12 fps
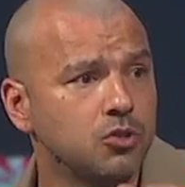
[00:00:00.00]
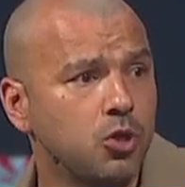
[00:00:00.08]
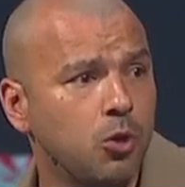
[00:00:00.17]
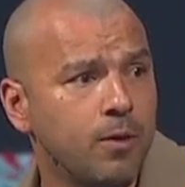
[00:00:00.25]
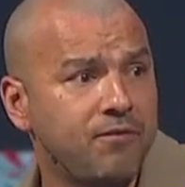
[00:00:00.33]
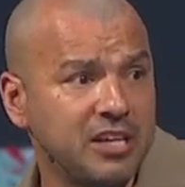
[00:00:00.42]

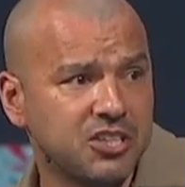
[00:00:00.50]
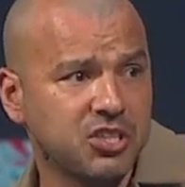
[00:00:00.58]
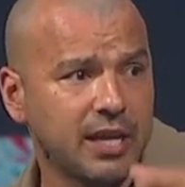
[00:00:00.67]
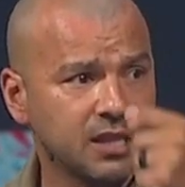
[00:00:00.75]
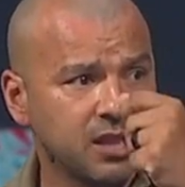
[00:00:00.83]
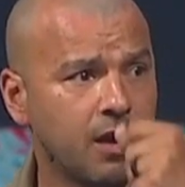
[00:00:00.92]
So if he is
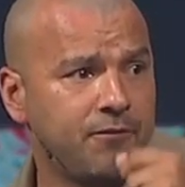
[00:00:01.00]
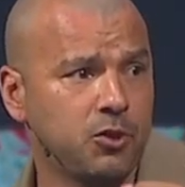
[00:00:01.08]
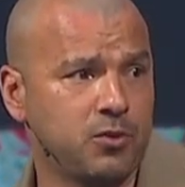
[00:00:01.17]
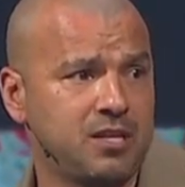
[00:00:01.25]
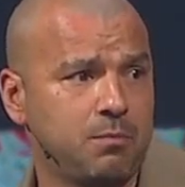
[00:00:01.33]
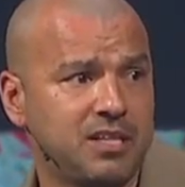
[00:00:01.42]
saying, love your
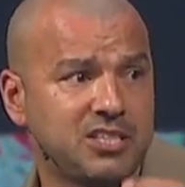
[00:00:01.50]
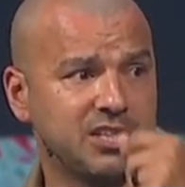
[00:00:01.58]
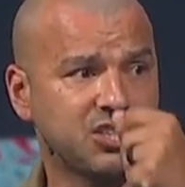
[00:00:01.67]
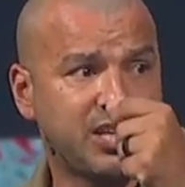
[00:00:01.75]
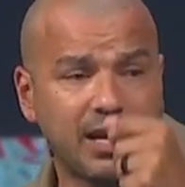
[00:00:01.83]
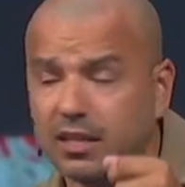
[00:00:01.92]
enemies, he
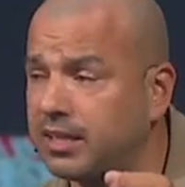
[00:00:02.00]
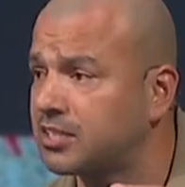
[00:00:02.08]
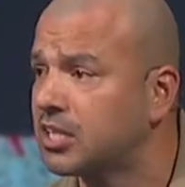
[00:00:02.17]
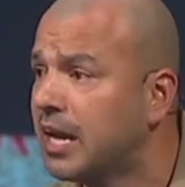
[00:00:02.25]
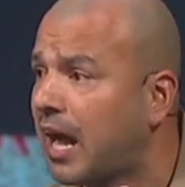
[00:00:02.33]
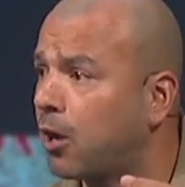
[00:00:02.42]
is telling us,
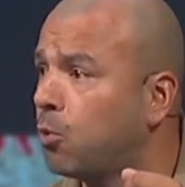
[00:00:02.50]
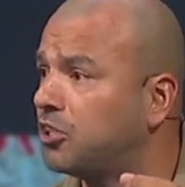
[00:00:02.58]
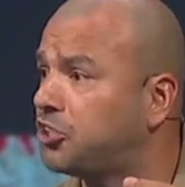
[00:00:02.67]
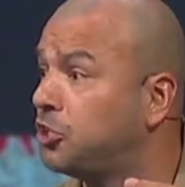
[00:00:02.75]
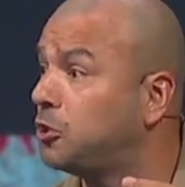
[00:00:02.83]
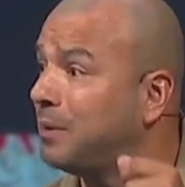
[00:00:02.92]
I
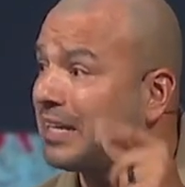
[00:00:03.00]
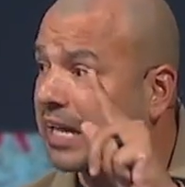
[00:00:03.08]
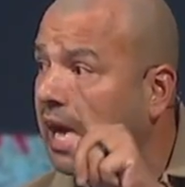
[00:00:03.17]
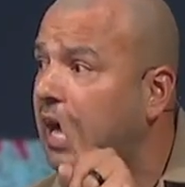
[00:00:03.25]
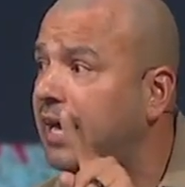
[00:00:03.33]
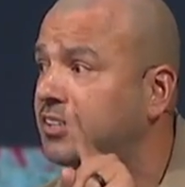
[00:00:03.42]
want you to be
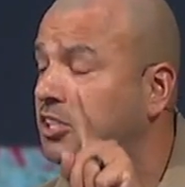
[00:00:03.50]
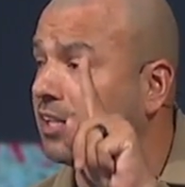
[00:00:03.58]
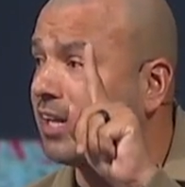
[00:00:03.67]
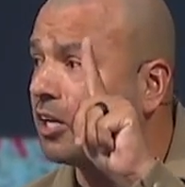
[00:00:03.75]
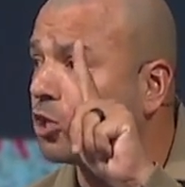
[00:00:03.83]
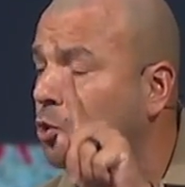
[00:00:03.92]
kind to
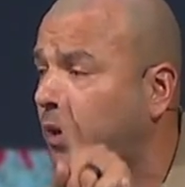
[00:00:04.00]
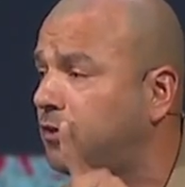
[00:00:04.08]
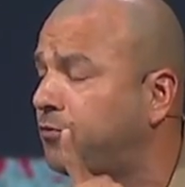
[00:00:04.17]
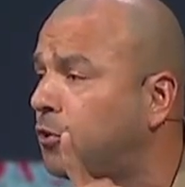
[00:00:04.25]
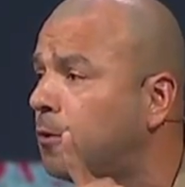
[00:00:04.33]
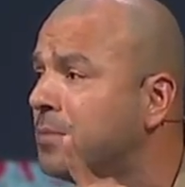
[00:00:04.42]
the
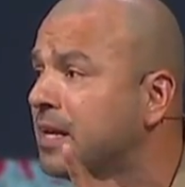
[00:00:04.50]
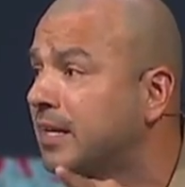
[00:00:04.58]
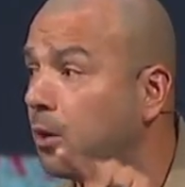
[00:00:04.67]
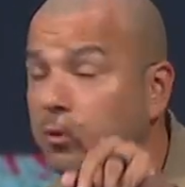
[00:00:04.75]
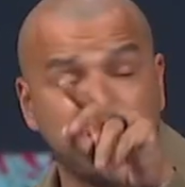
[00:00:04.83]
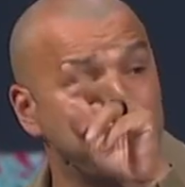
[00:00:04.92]
ungrateful, and I
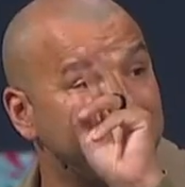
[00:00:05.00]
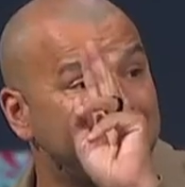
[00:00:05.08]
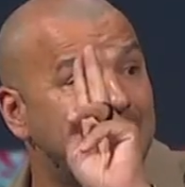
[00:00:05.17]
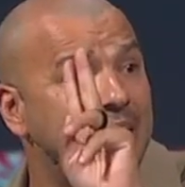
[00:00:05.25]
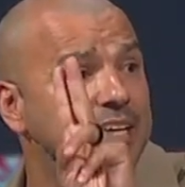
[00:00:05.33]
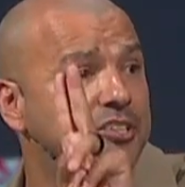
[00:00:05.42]
want you to be
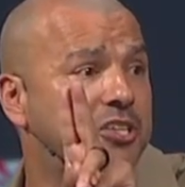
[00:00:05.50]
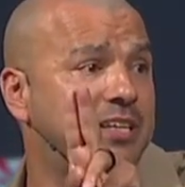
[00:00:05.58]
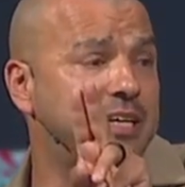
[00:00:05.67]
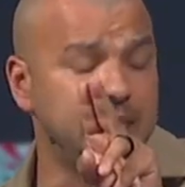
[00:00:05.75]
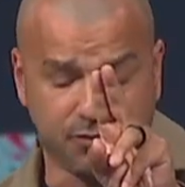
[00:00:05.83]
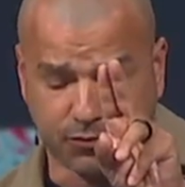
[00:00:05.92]
kind to the
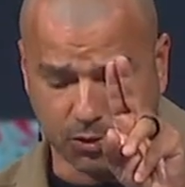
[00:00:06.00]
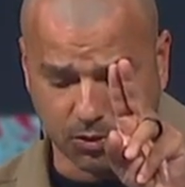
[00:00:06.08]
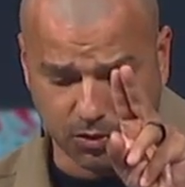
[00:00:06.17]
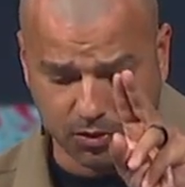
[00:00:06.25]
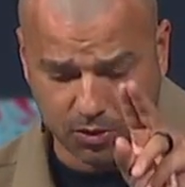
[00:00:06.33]
evil.